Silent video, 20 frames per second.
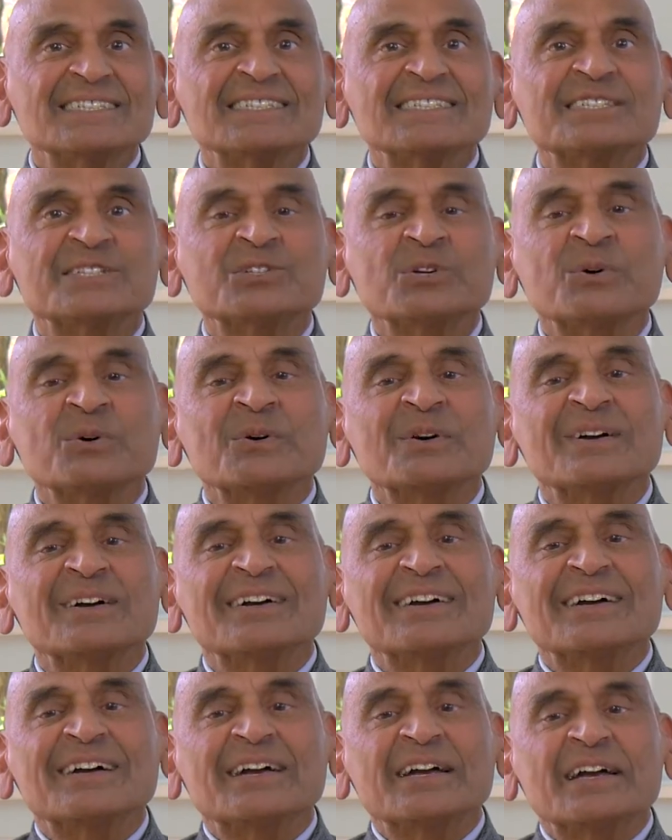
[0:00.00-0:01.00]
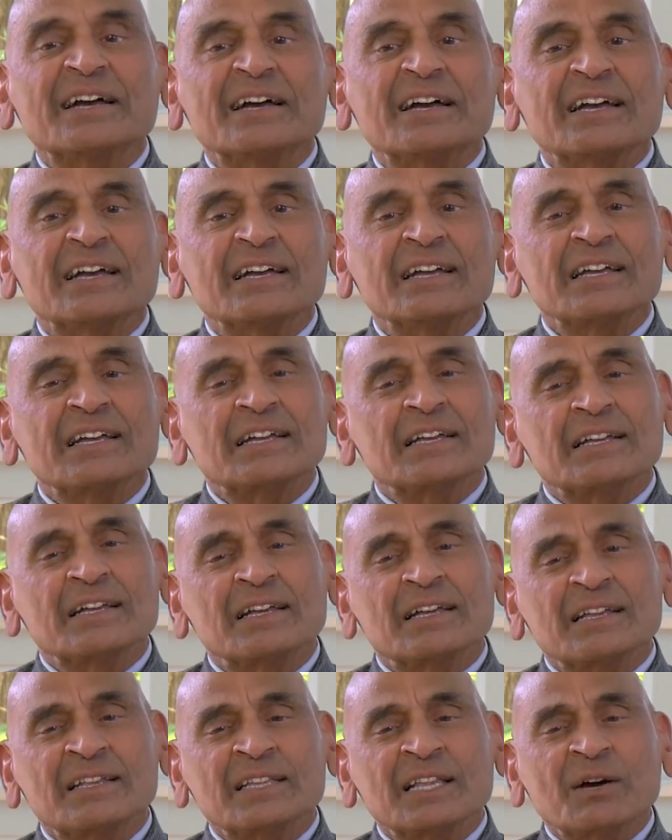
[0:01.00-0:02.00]
So,
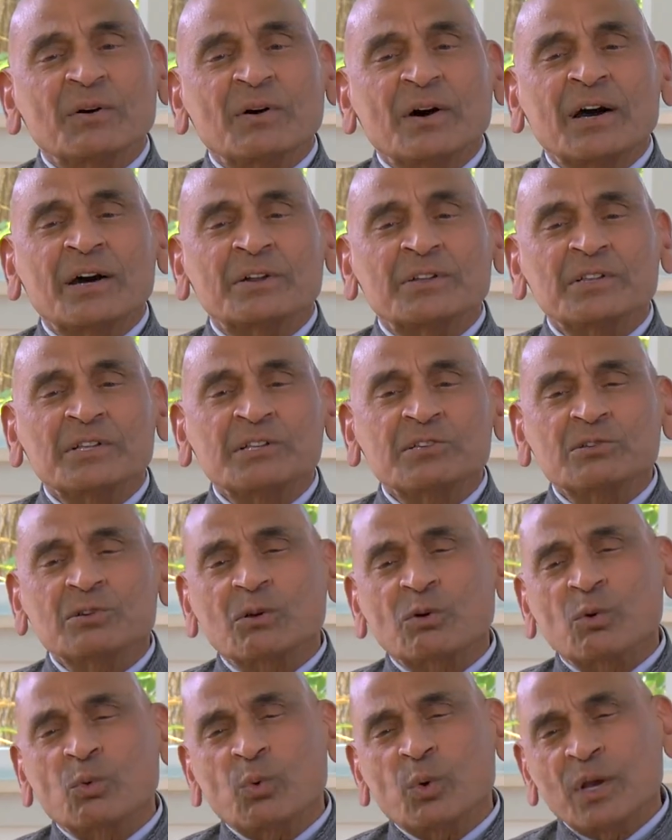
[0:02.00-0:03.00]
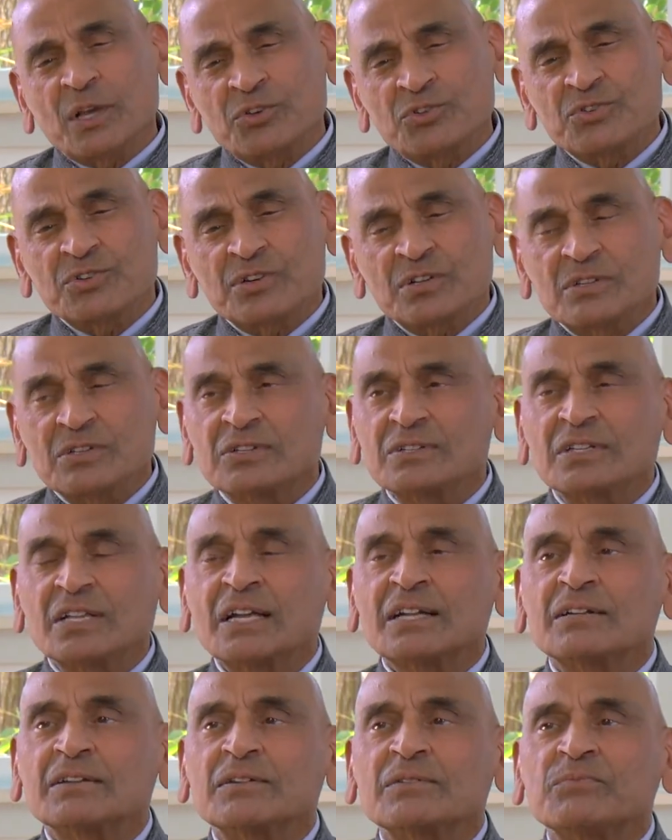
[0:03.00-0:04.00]
now, are these questions
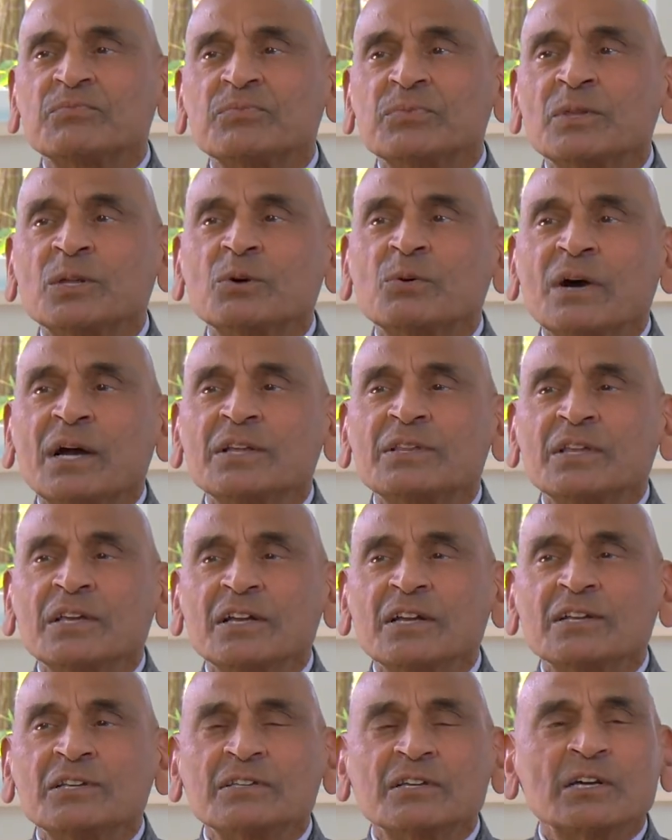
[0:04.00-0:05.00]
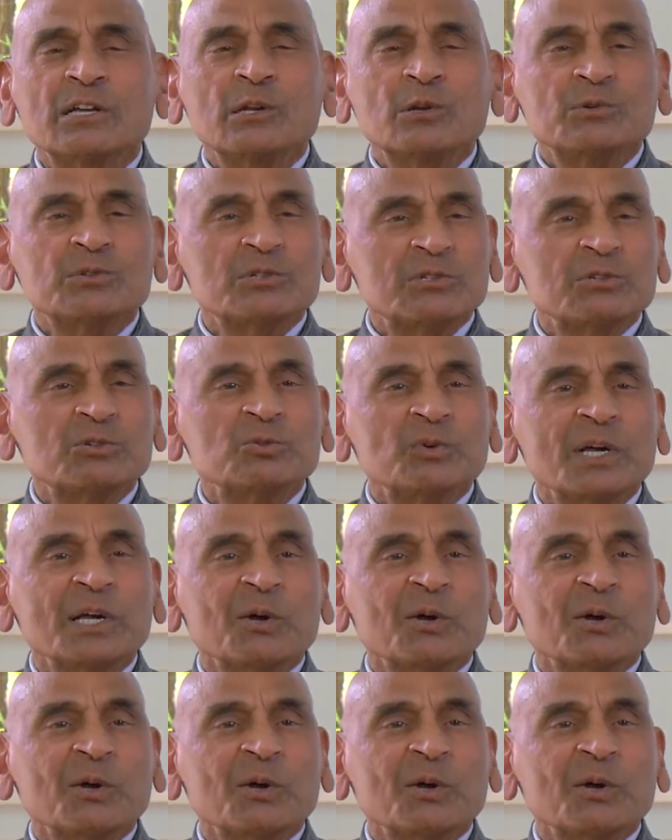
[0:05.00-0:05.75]
that... No, I think it's closer to a